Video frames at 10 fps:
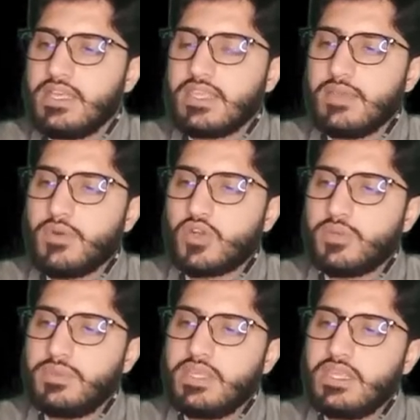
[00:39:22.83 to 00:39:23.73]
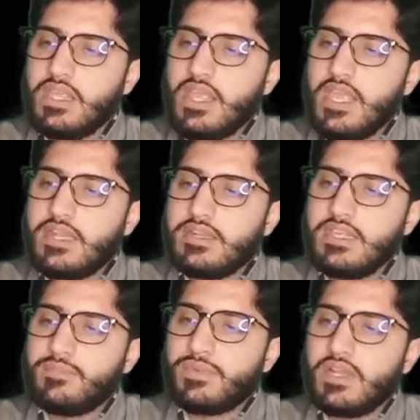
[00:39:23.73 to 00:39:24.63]
came out to be
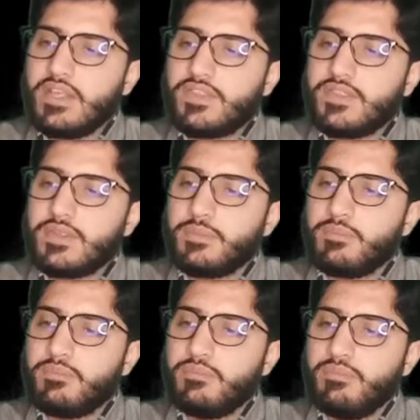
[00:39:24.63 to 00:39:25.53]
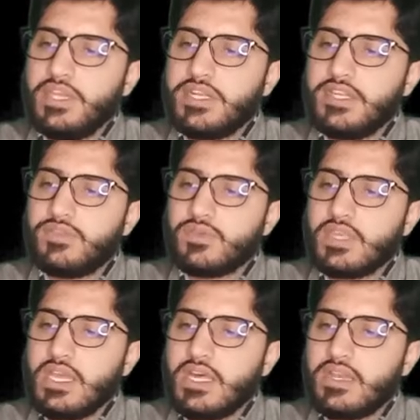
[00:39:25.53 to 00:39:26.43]
at plus bt
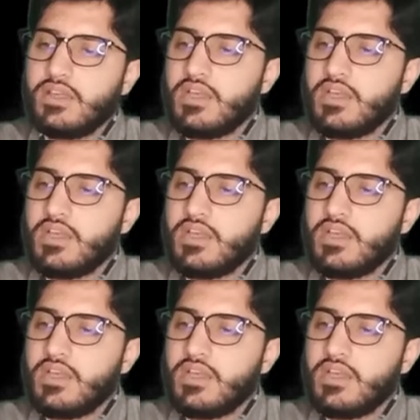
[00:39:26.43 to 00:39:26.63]
square.